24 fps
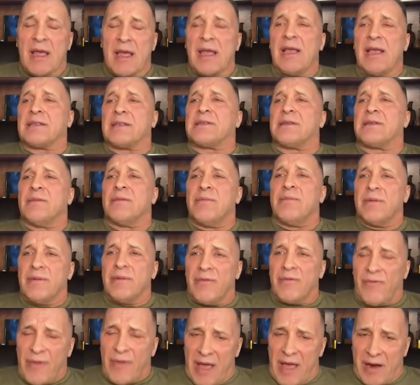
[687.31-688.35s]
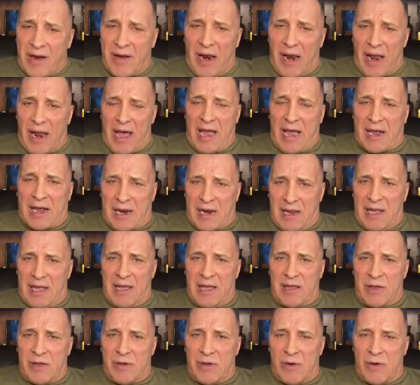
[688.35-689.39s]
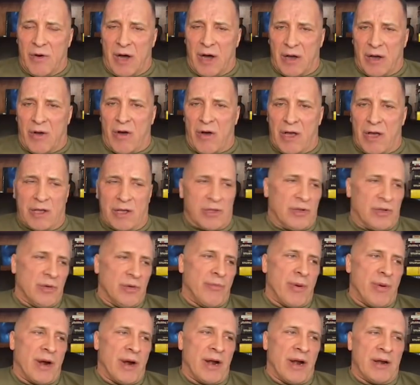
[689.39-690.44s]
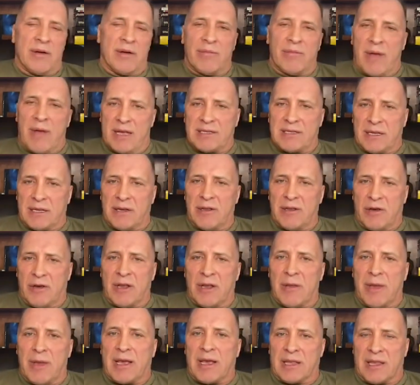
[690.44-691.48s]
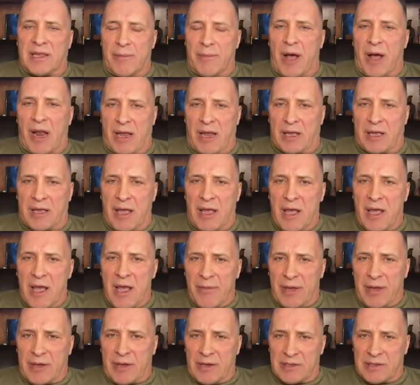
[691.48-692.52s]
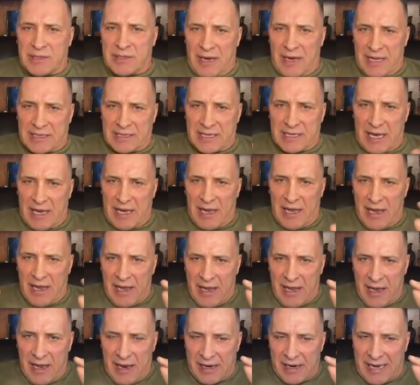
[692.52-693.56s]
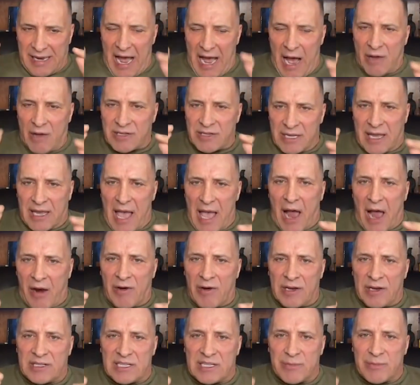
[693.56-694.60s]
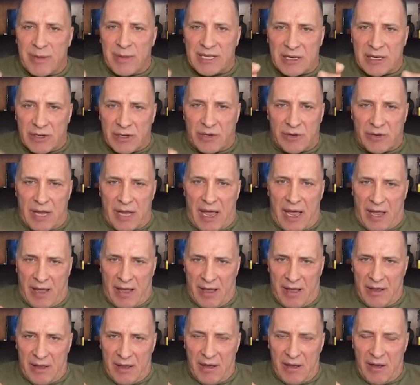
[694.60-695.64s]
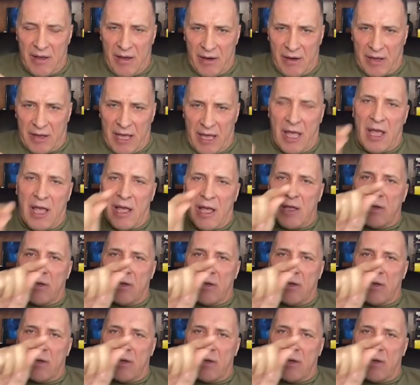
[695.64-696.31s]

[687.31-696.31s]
it's very likely you are going to burn muscle. You're going to be catabolic because let's say 1,000 calories is missing today. Okay,